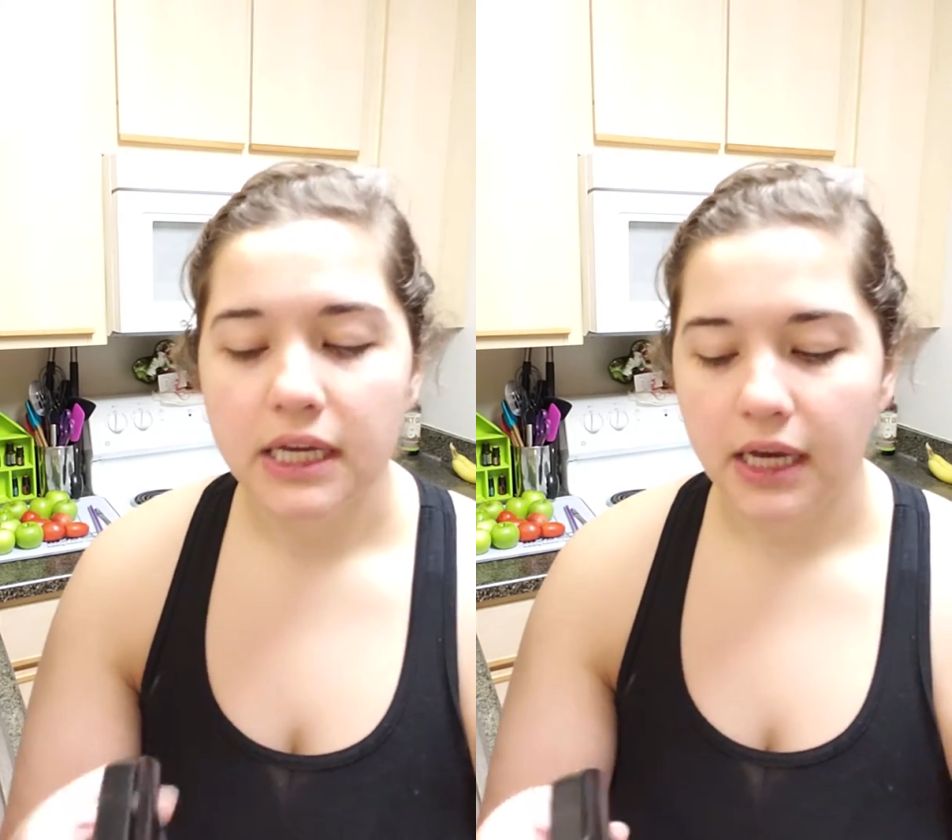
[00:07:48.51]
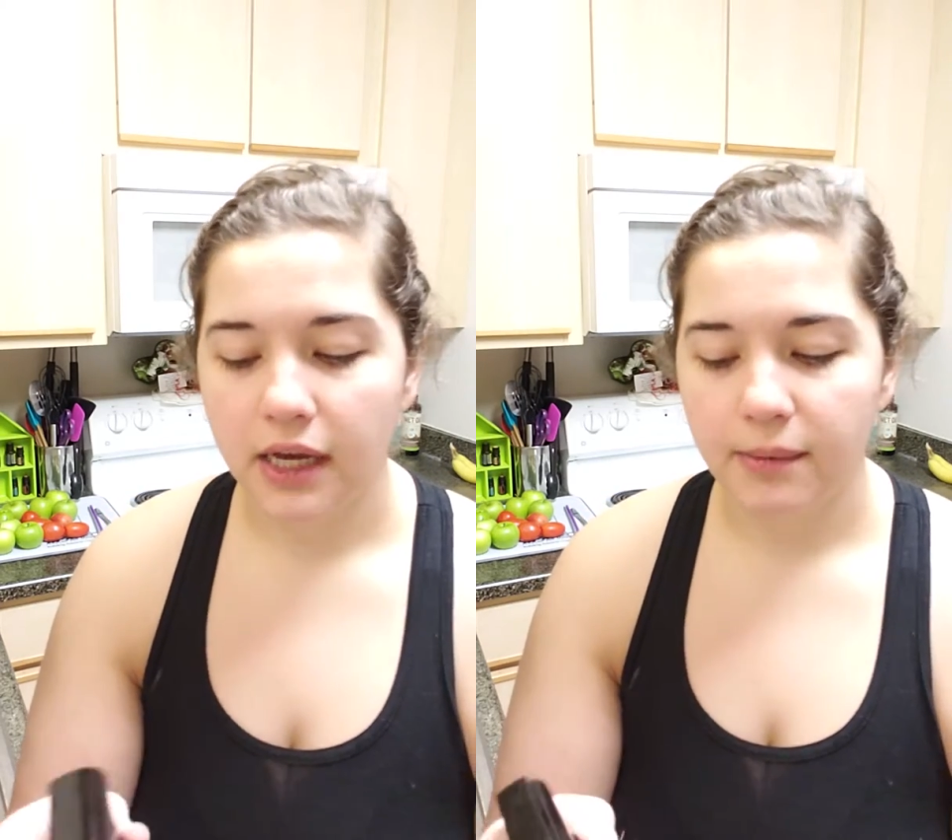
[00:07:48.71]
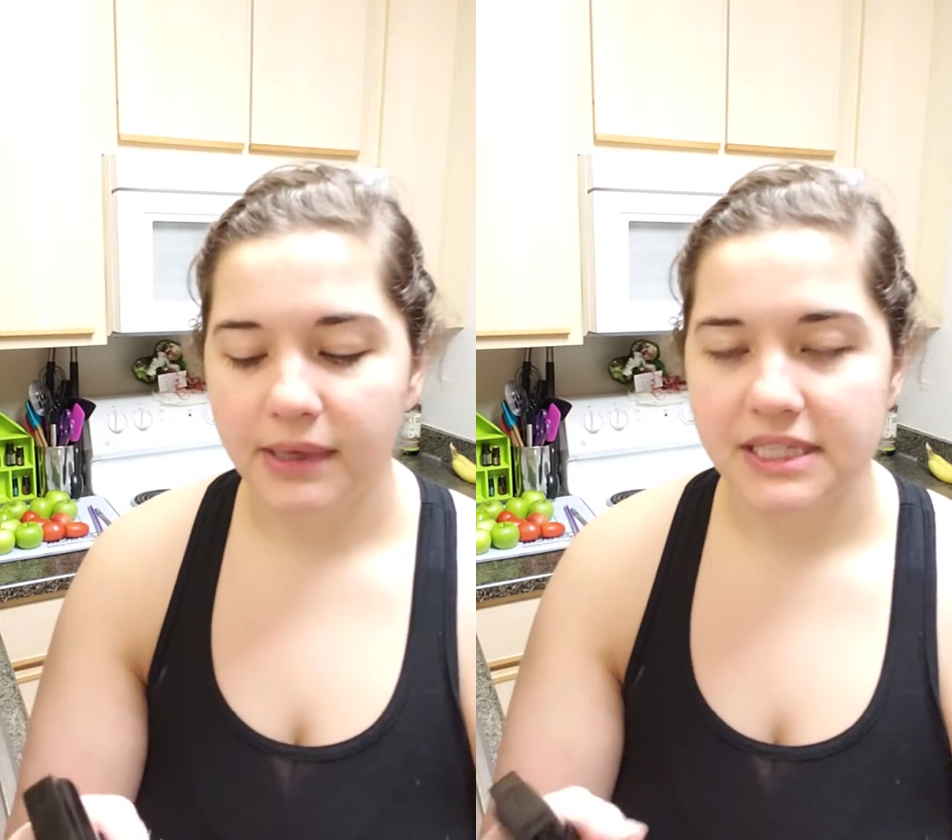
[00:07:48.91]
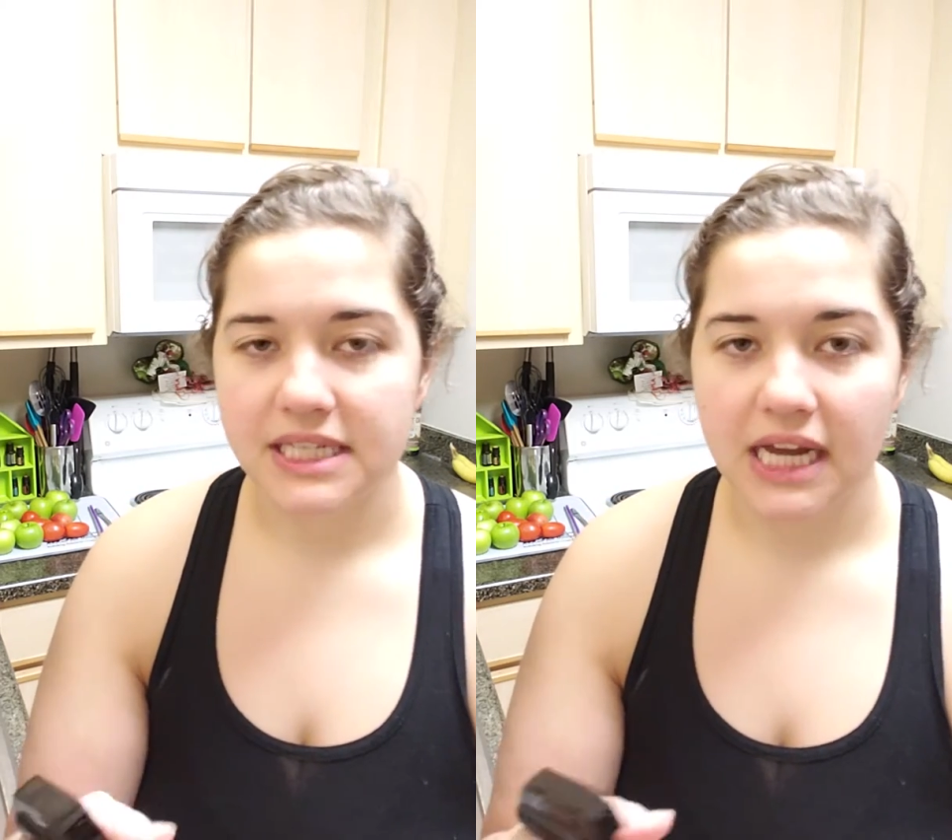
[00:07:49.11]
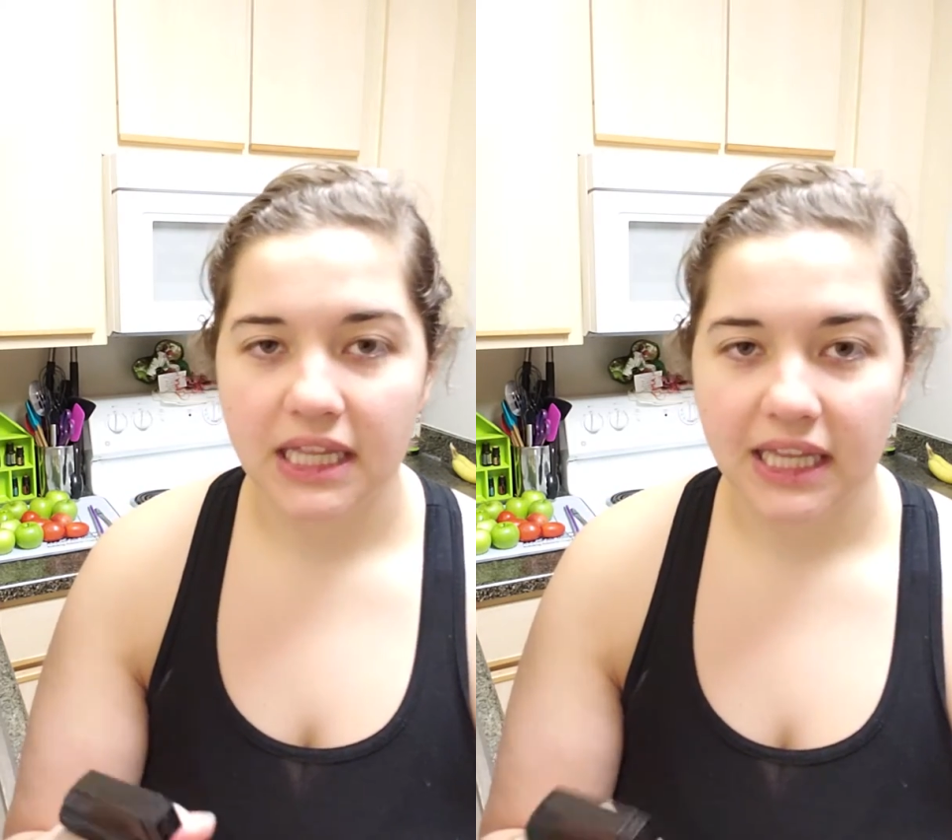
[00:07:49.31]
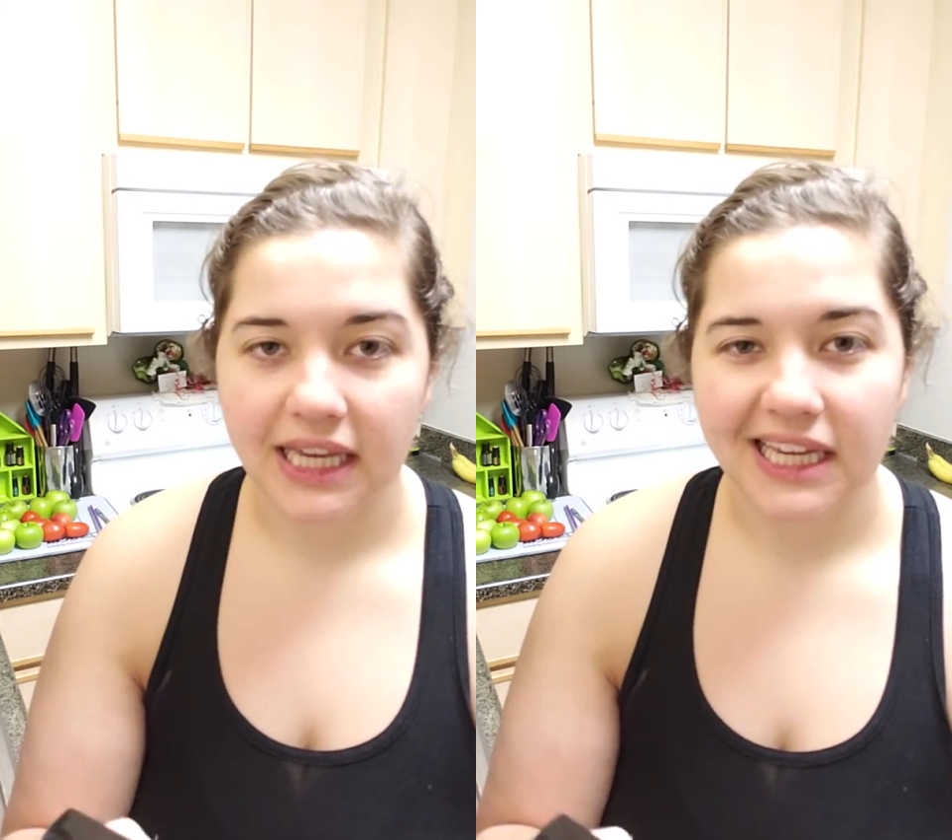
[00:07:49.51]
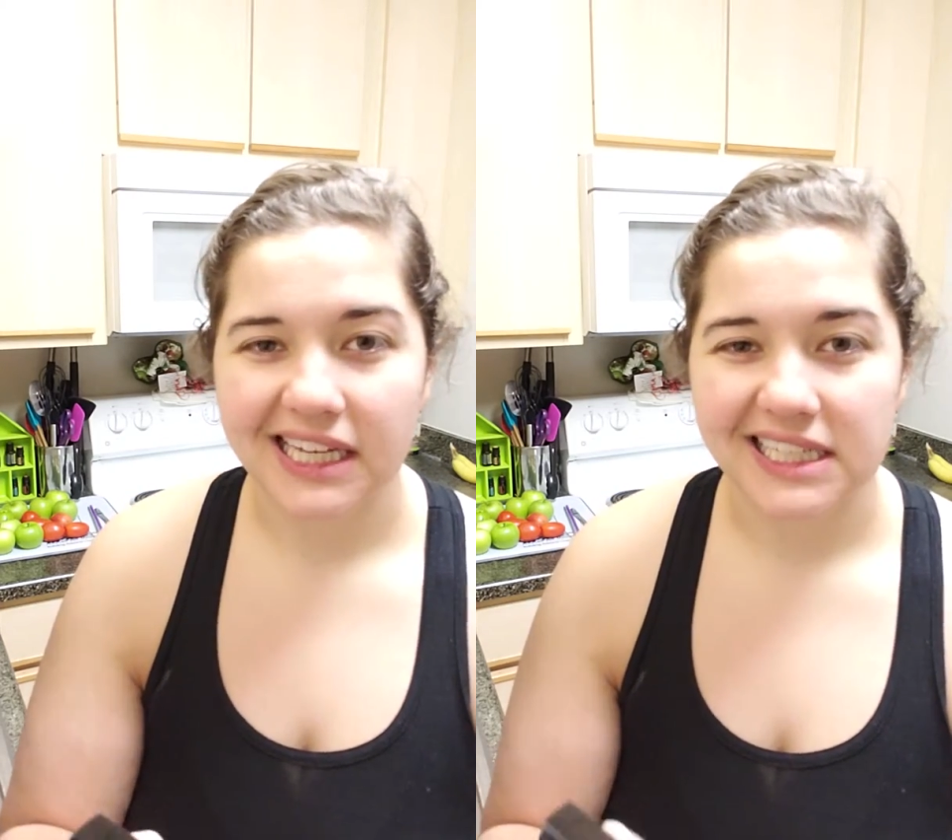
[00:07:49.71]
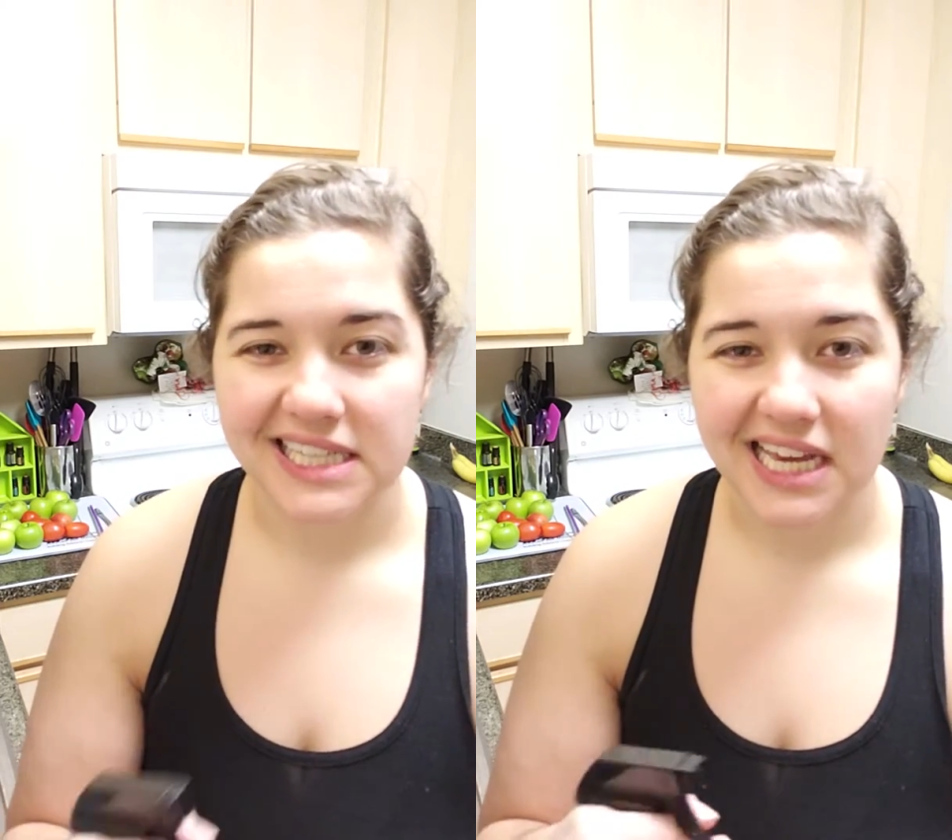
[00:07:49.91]
It's not like an
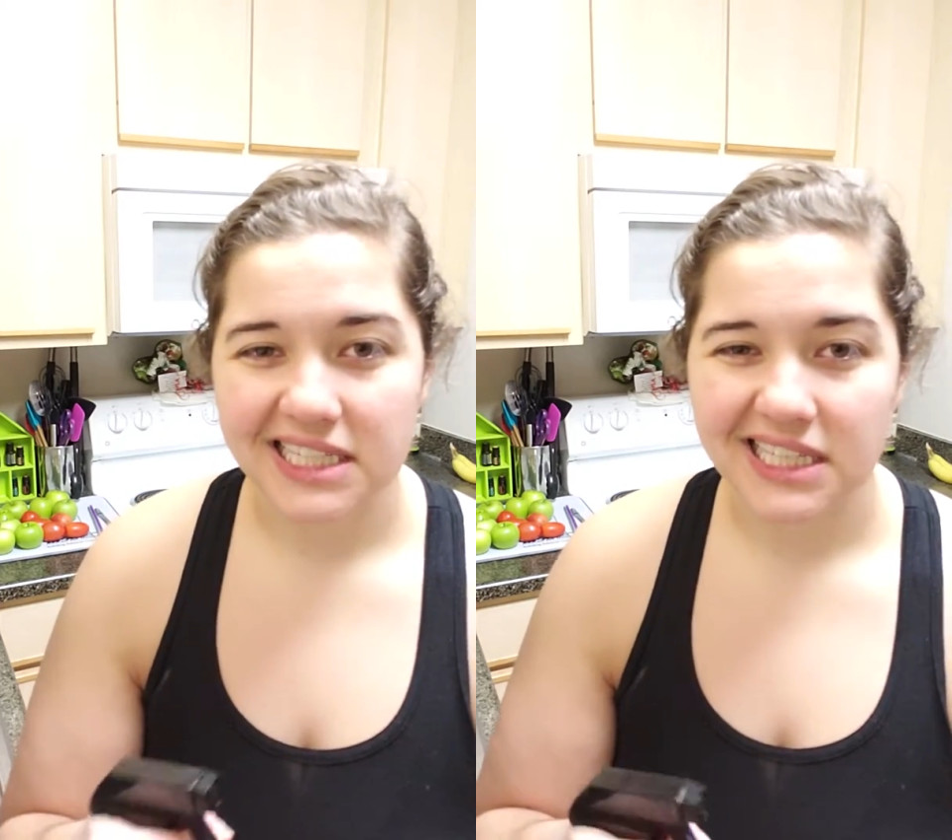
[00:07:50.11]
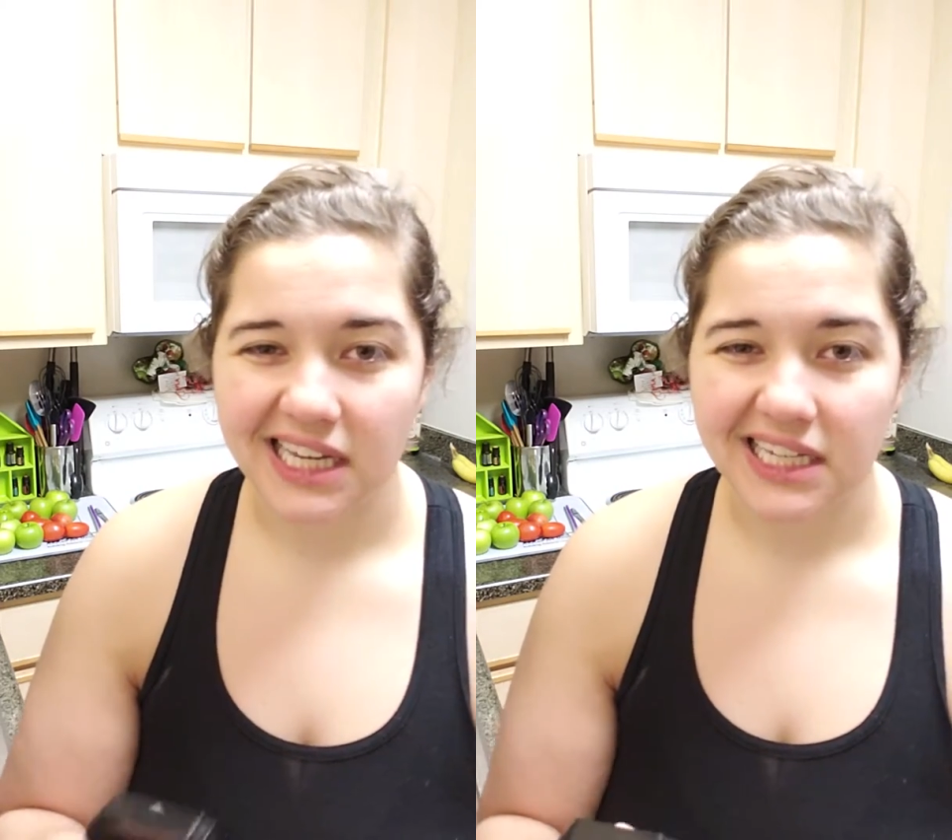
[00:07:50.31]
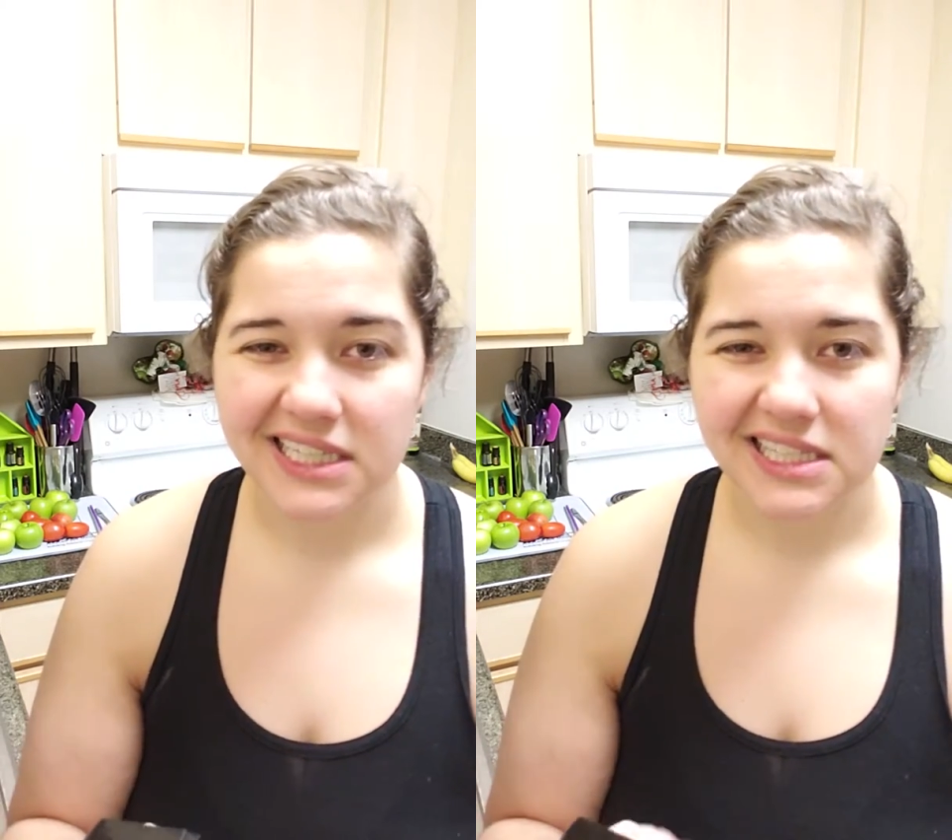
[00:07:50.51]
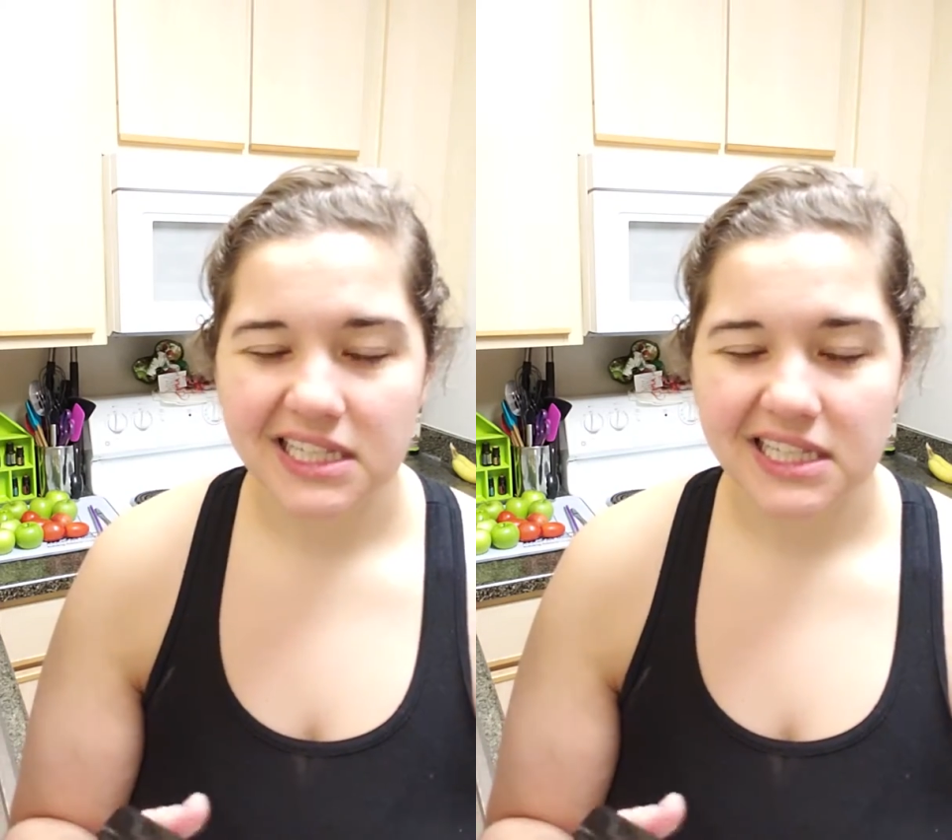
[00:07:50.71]
exact science,